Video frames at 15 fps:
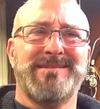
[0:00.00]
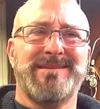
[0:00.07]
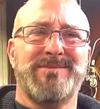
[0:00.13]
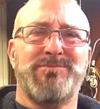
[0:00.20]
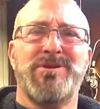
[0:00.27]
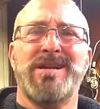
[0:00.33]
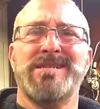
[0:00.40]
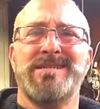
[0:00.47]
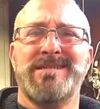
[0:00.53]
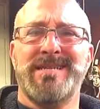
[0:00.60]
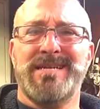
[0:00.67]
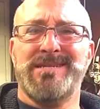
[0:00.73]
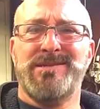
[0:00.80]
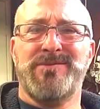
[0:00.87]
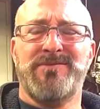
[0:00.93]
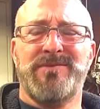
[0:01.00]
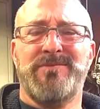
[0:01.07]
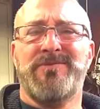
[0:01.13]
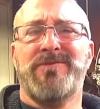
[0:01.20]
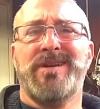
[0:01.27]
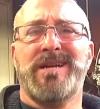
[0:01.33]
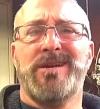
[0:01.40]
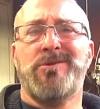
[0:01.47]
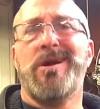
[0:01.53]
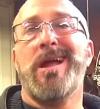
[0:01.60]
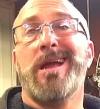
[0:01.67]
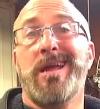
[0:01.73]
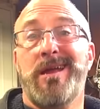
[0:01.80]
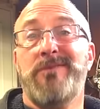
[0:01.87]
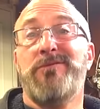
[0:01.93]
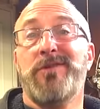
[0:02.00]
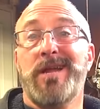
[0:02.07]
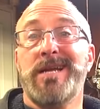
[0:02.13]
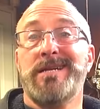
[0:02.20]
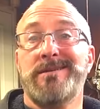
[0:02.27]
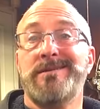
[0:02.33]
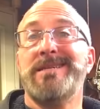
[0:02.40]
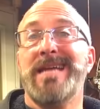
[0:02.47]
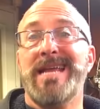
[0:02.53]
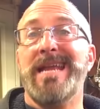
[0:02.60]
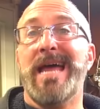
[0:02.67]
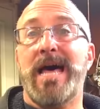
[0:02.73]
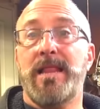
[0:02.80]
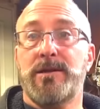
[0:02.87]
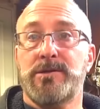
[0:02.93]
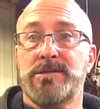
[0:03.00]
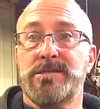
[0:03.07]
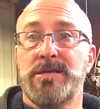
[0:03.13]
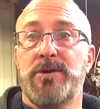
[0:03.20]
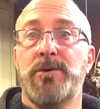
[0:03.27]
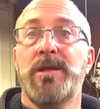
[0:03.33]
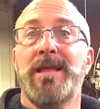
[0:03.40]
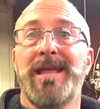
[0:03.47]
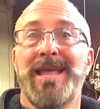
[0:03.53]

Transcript: compression tester from a freaking crackhead for like $10. So